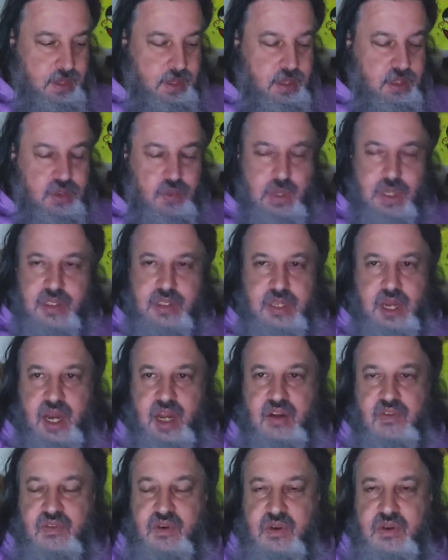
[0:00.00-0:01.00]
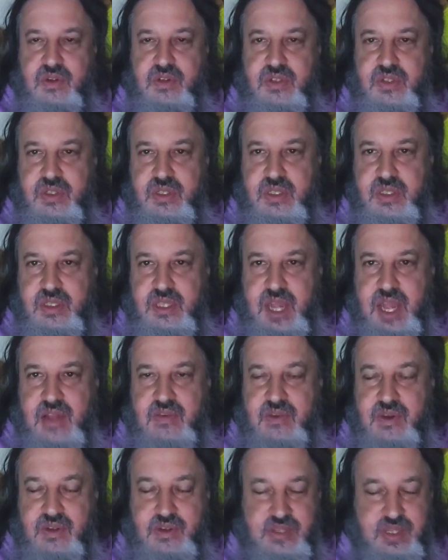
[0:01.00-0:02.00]
And this is what Davos,
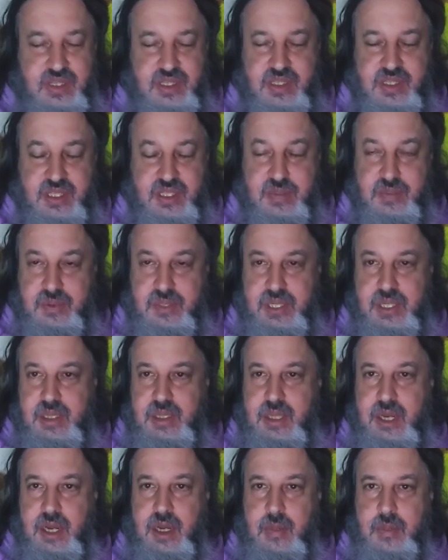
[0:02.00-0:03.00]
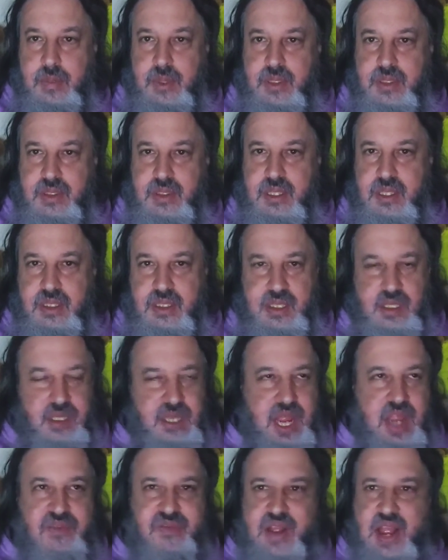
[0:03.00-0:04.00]
Davos is simply a LARP. It's, it's a
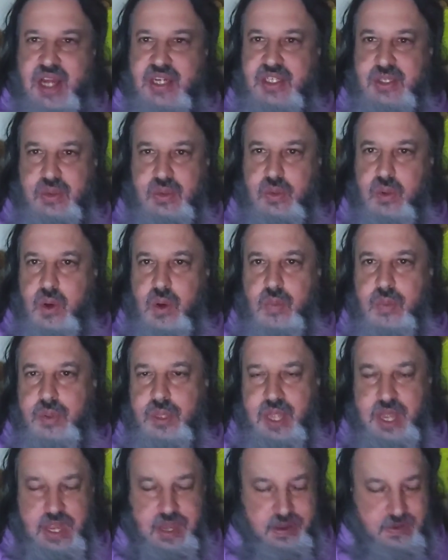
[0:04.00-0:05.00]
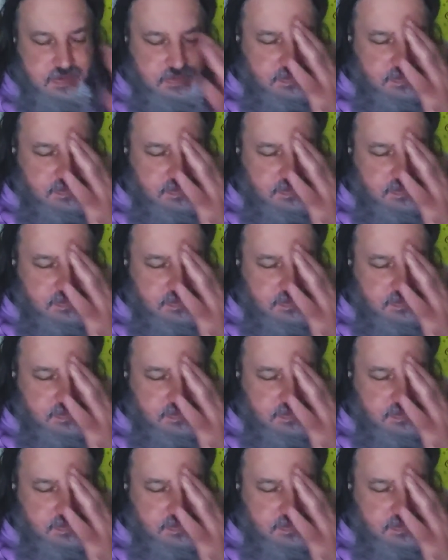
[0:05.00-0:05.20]
live action role play.